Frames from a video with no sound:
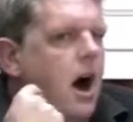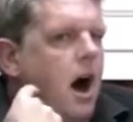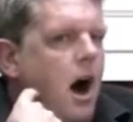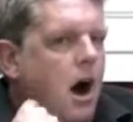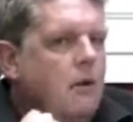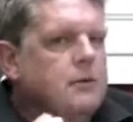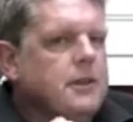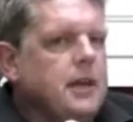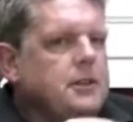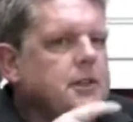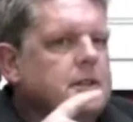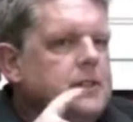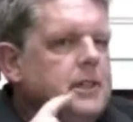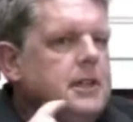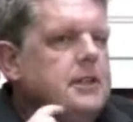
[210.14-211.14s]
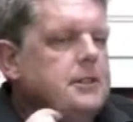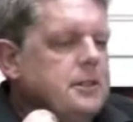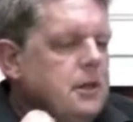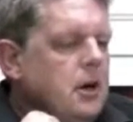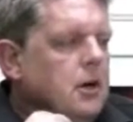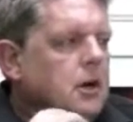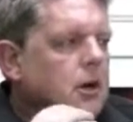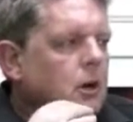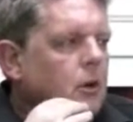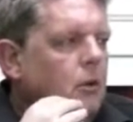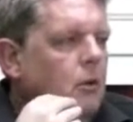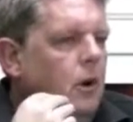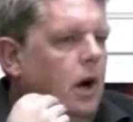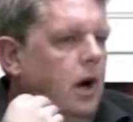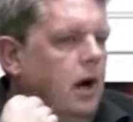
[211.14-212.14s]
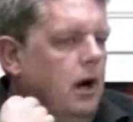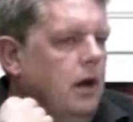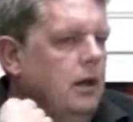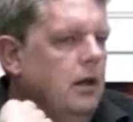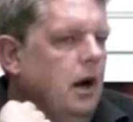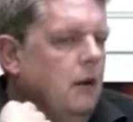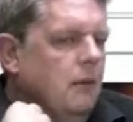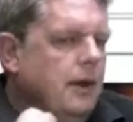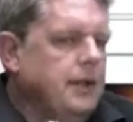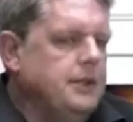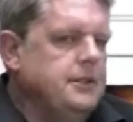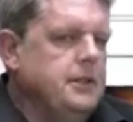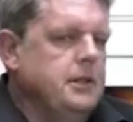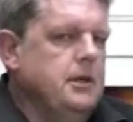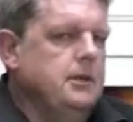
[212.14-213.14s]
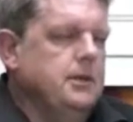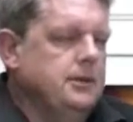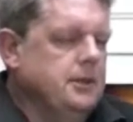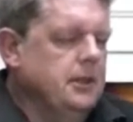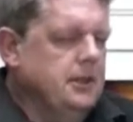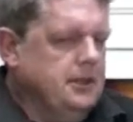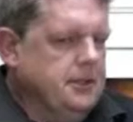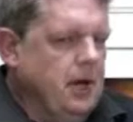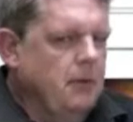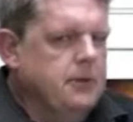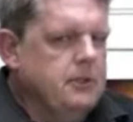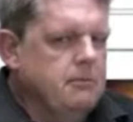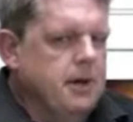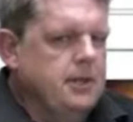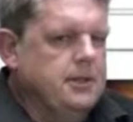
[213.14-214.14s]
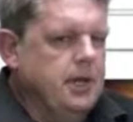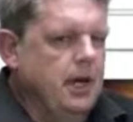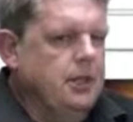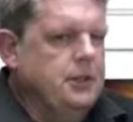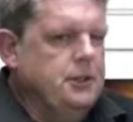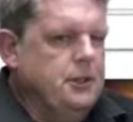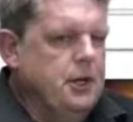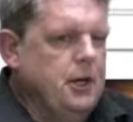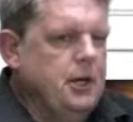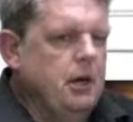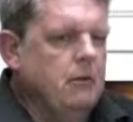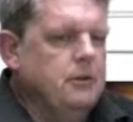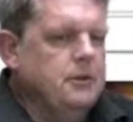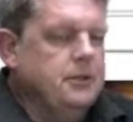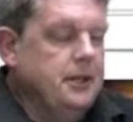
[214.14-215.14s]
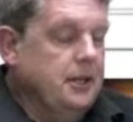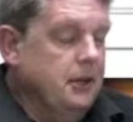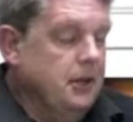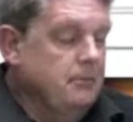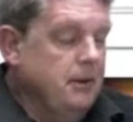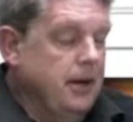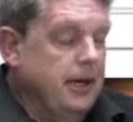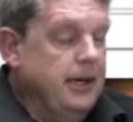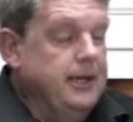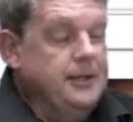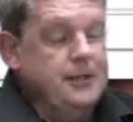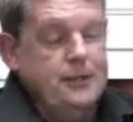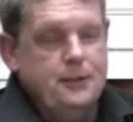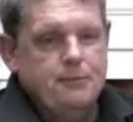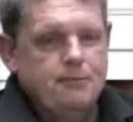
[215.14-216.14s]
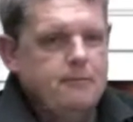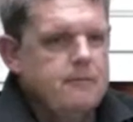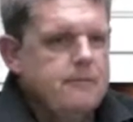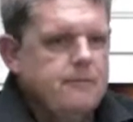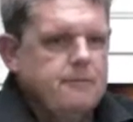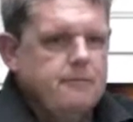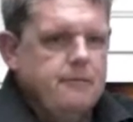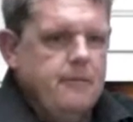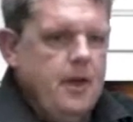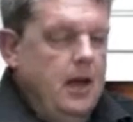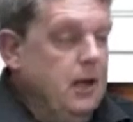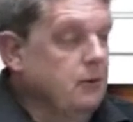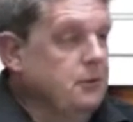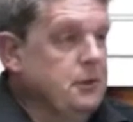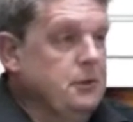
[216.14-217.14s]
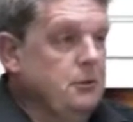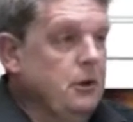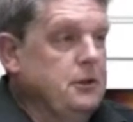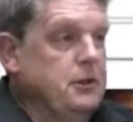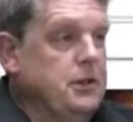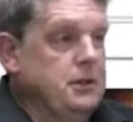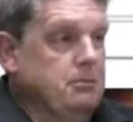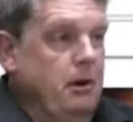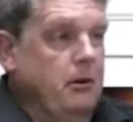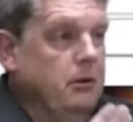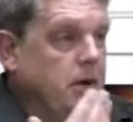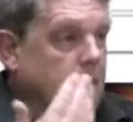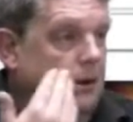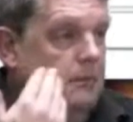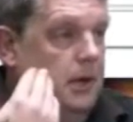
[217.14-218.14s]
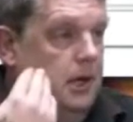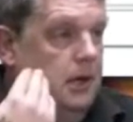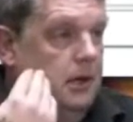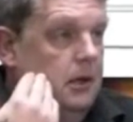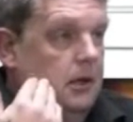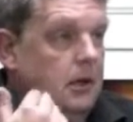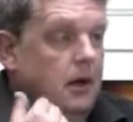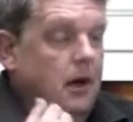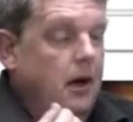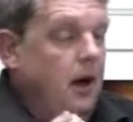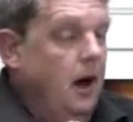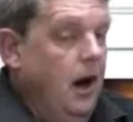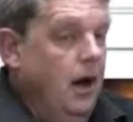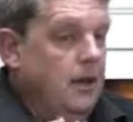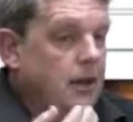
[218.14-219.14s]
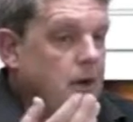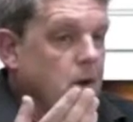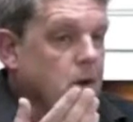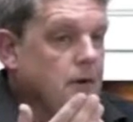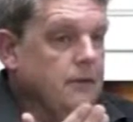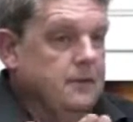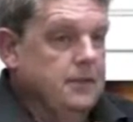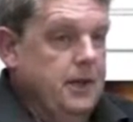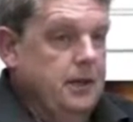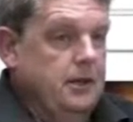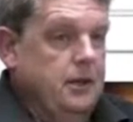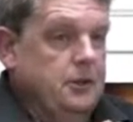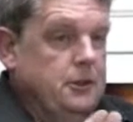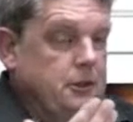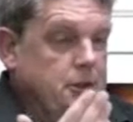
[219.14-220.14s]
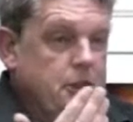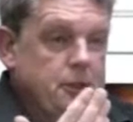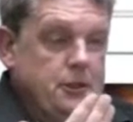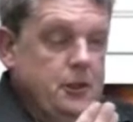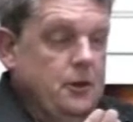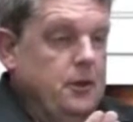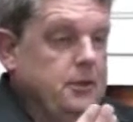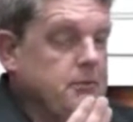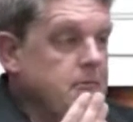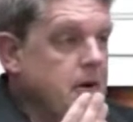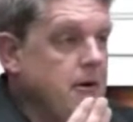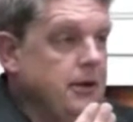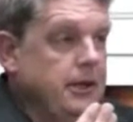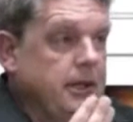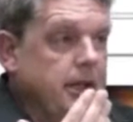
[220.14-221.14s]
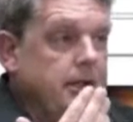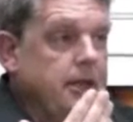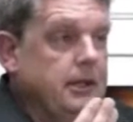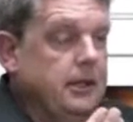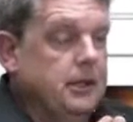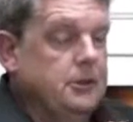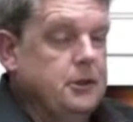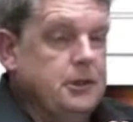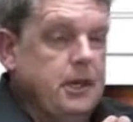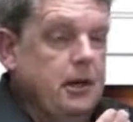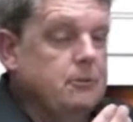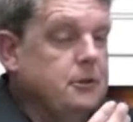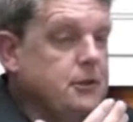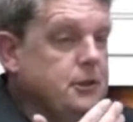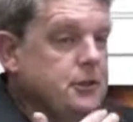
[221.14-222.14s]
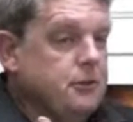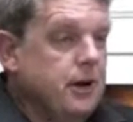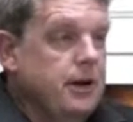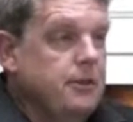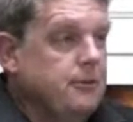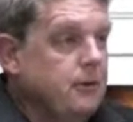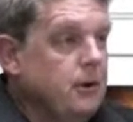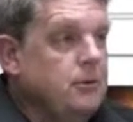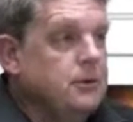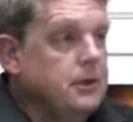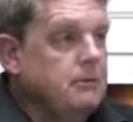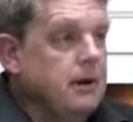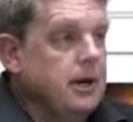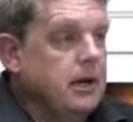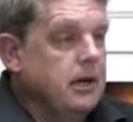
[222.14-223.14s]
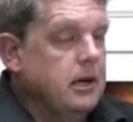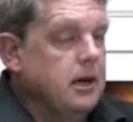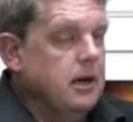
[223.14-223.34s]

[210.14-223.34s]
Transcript: I was actually sitting in circle, and I went to go into meditation. I was sitting on the beach, and I was just watching this boat come in, and then all of a sudden I just saw this American Indian just come straight through to me,